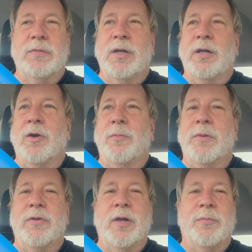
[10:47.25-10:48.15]
and I hope
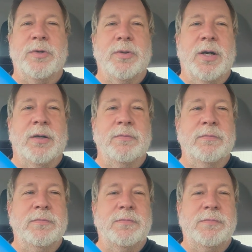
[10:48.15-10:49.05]
this helped you out.
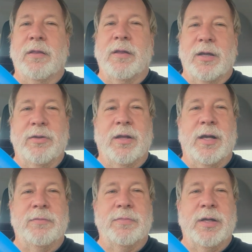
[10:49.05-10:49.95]
Thanks a
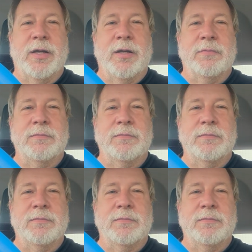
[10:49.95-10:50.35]
lot. Take care.